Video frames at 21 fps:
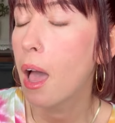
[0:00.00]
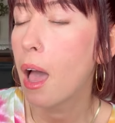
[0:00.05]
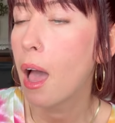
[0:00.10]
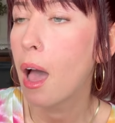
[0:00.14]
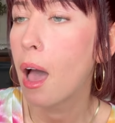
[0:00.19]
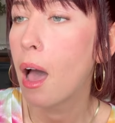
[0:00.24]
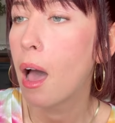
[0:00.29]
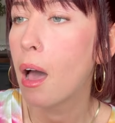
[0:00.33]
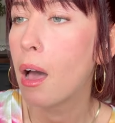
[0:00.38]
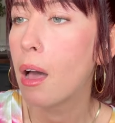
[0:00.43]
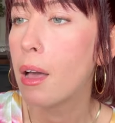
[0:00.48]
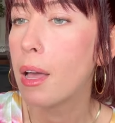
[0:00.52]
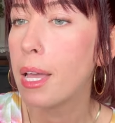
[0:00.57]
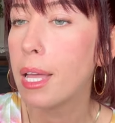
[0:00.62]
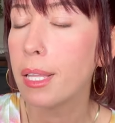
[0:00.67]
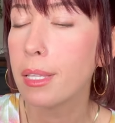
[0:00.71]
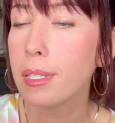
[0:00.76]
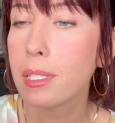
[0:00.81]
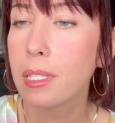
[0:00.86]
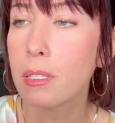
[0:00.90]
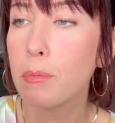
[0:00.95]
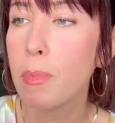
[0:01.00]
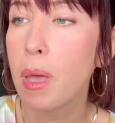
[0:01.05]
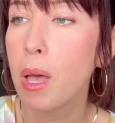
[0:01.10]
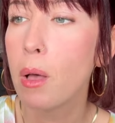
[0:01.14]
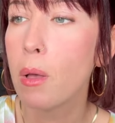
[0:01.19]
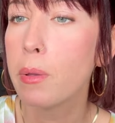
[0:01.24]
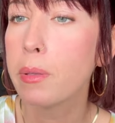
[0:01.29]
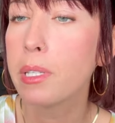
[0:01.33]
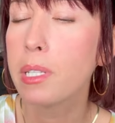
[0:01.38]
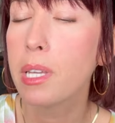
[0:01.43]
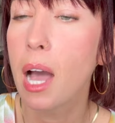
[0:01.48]
Uh, it
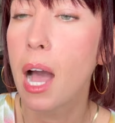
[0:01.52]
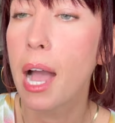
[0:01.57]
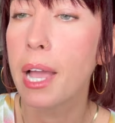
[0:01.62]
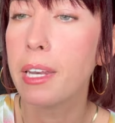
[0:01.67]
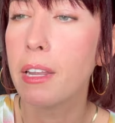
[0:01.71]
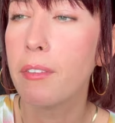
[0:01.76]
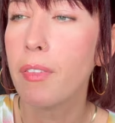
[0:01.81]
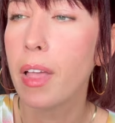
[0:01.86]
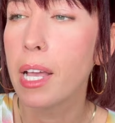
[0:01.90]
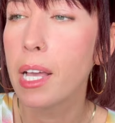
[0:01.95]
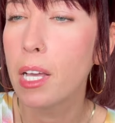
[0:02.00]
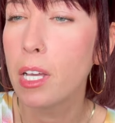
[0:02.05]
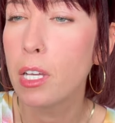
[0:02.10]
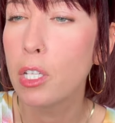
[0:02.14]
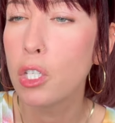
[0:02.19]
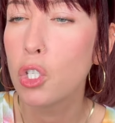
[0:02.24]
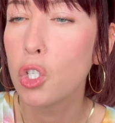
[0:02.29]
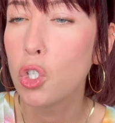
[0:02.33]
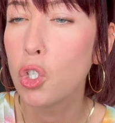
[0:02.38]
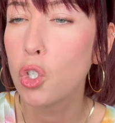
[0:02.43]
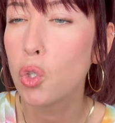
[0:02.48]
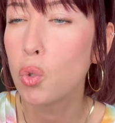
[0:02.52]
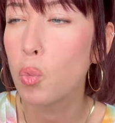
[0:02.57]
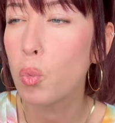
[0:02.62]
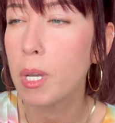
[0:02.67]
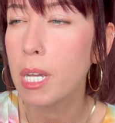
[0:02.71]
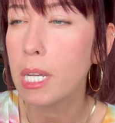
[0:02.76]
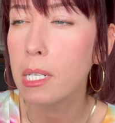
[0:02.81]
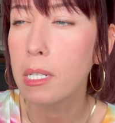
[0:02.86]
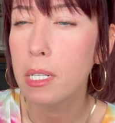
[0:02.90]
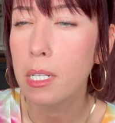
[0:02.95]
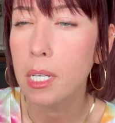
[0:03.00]
smells kind of like a
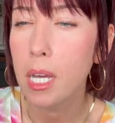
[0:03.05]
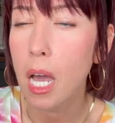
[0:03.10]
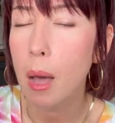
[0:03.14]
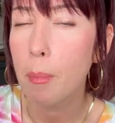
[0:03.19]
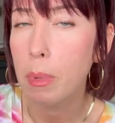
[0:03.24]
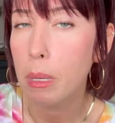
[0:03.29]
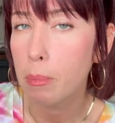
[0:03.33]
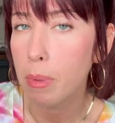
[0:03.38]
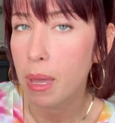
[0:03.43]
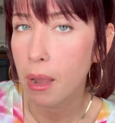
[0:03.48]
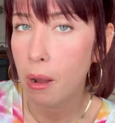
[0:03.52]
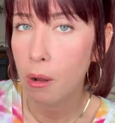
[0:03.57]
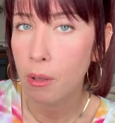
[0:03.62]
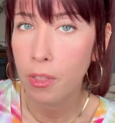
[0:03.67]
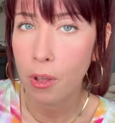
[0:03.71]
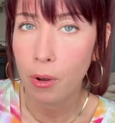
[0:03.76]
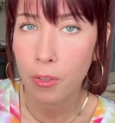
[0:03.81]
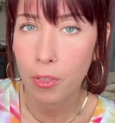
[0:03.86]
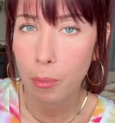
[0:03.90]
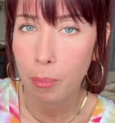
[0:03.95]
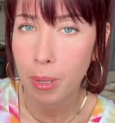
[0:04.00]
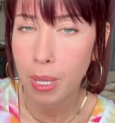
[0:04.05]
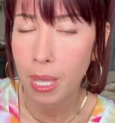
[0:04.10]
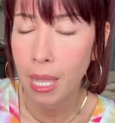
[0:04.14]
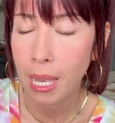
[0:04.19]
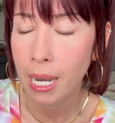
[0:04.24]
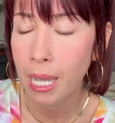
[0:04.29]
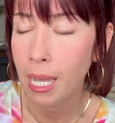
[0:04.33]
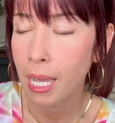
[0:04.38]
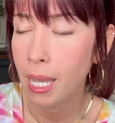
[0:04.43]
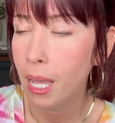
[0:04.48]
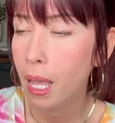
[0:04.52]
sweet gummy bear there at the
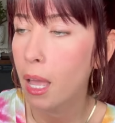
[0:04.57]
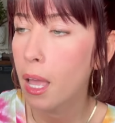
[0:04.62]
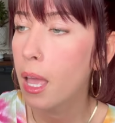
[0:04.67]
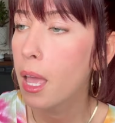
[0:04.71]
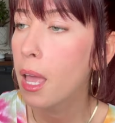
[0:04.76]
beginning.